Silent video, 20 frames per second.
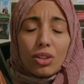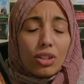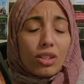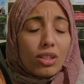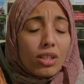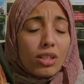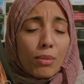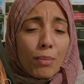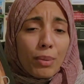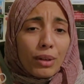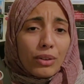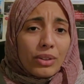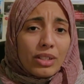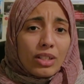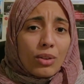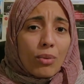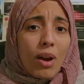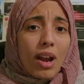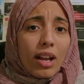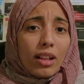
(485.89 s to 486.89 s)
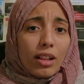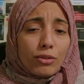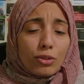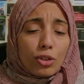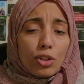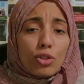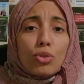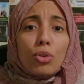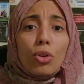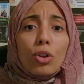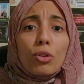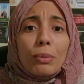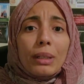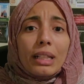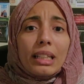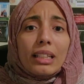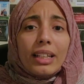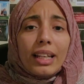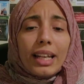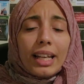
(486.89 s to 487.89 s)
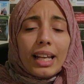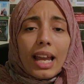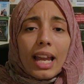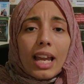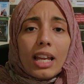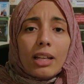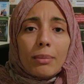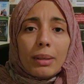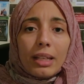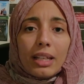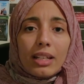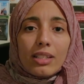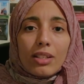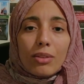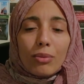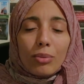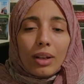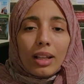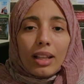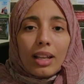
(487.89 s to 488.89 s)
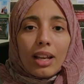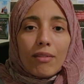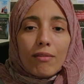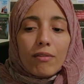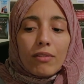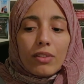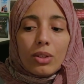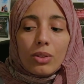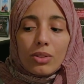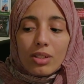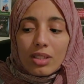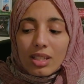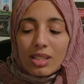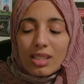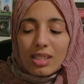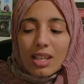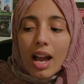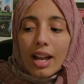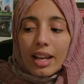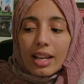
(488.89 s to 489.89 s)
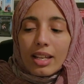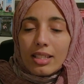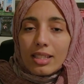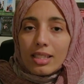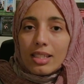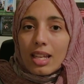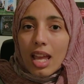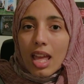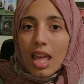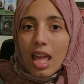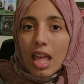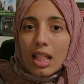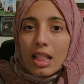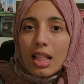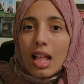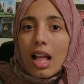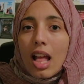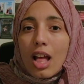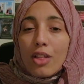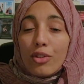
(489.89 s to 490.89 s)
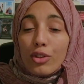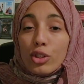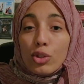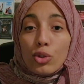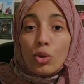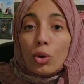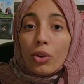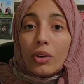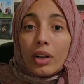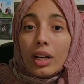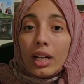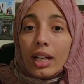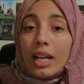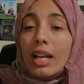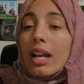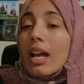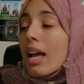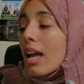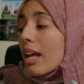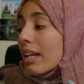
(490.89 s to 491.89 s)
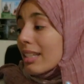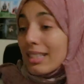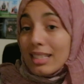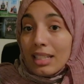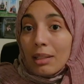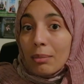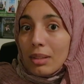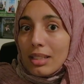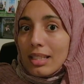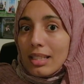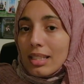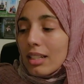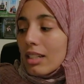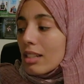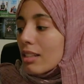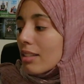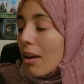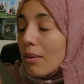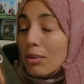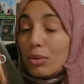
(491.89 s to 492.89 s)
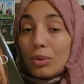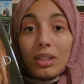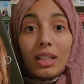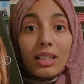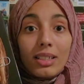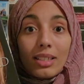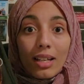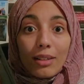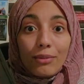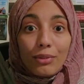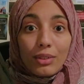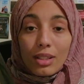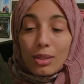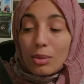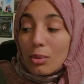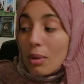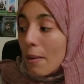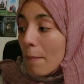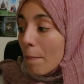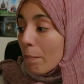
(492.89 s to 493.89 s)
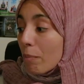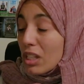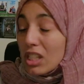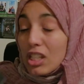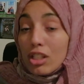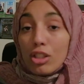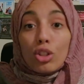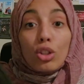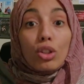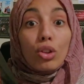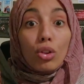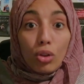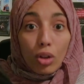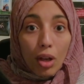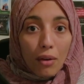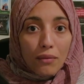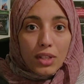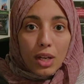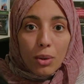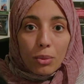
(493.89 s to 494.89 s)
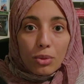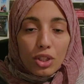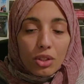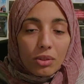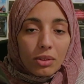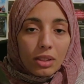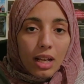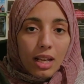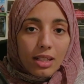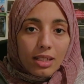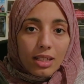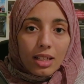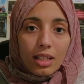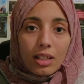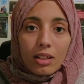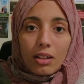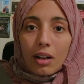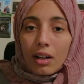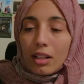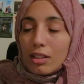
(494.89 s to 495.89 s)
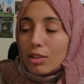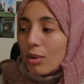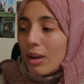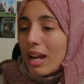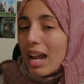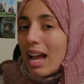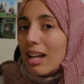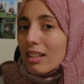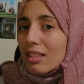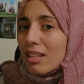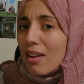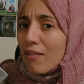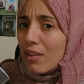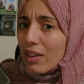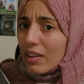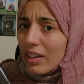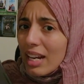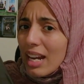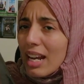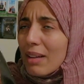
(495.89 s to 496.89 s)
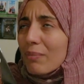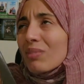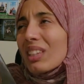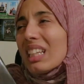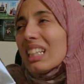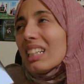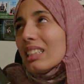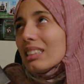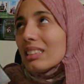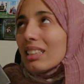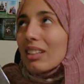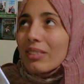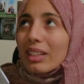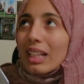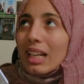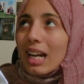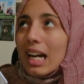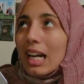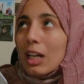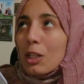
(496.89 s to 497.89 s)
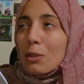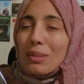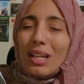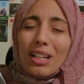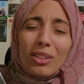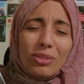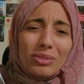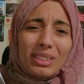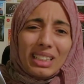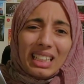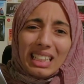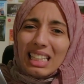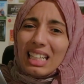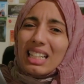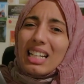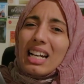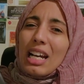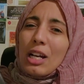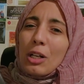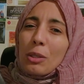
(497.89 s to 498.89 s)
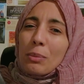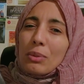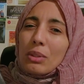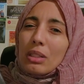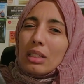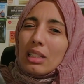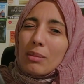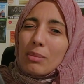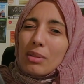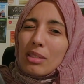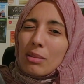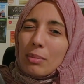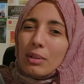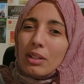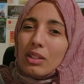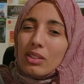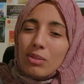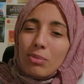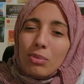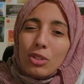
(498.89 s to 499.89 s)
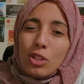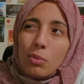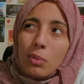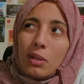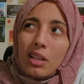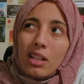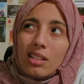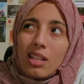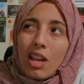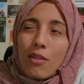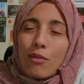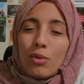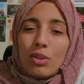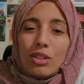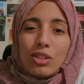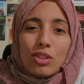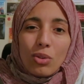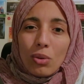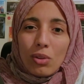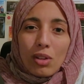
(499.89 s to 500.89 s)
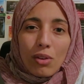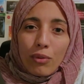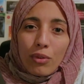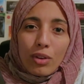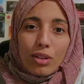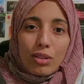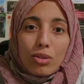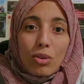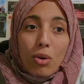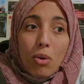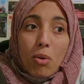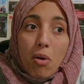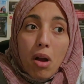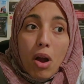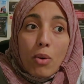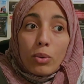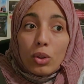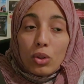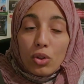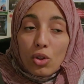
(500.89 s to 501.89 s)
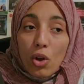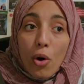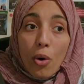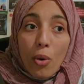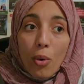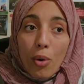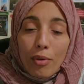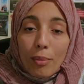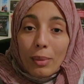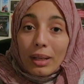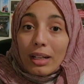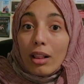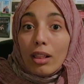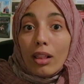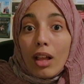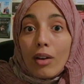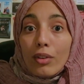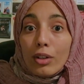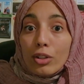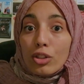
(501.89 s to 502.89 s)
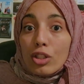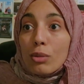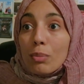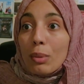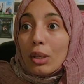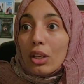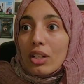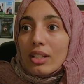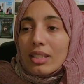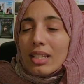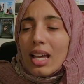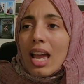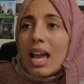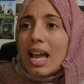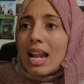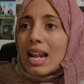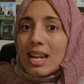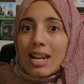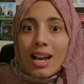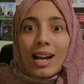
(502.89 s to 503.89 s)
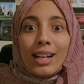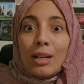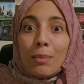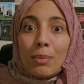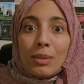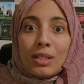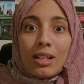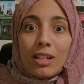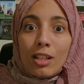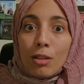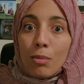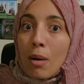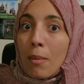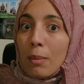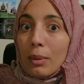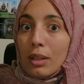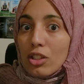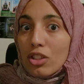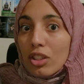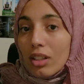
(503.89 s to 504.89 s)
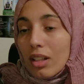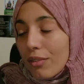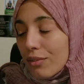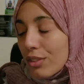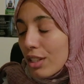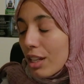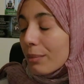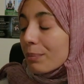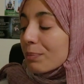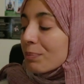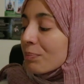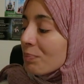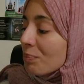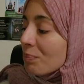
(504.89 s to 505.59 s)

This is a big reason why I loved Control by Lydia Kang because it really infused the science in the story seamlessly. So I was really excited for this one. My sister loved it when she read it as an e-arc, so I had very not really high hopes. I don't really get high hopes when it comes to books just because everyone's so different. So I wouldn't know if I'm going to love it just because 90% of the population loved it.